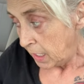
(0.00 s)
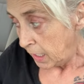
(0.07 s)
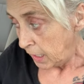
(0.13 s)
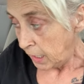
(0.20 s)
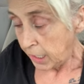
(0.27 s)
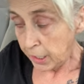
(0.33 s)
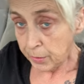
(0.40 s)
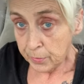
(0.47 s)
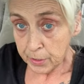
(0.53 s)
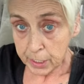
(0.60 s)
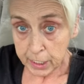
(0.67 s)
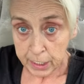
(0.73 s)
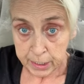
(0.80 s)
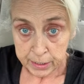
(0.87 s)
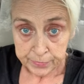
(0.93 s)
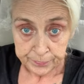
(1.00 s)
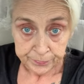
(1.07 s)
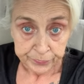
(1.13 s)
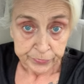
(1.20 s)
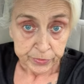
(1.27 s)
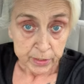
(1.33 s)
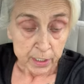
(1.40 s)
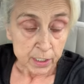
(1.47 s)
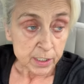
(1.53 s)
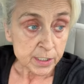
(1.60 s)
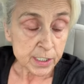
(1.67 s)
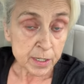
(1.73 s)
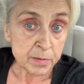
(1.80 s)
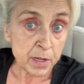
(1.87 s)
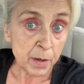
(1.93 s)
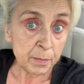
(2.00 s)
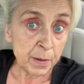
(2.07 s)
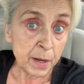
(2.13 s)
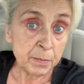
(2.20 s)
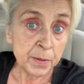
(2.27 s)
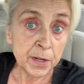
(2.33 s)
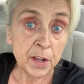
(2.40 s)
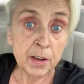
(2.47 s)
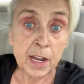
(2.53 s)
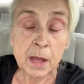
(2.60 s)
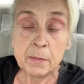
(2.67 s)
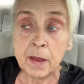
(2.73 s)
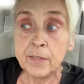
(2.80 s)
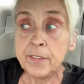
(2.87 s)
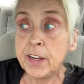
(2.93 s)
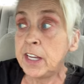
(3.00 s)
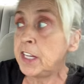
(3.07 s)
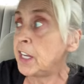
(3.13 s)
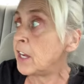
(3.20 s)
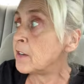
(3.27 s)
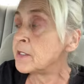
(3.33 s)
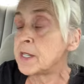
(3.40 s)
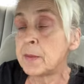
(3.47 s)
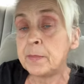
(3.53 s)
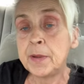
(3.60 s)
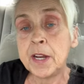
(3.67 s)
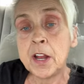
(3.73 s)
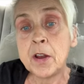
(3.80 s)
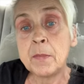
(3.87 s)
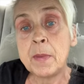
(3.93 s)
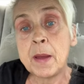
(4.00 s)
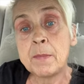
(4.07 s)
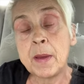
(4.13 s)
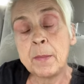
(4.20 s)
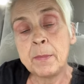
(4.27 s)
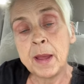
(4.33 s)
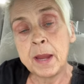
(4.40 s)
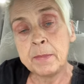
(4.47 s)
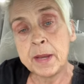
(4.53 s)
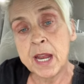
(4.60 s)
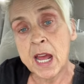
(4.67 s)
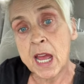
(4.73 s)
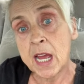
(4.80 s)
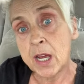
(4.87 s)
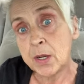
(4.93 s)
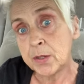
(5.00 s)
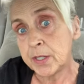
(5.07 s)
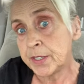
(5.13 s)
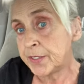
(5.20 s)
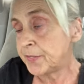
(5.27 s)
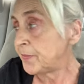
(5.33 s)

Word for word: Anyway, some of y'all people don't like my videos I put on about my baby dog.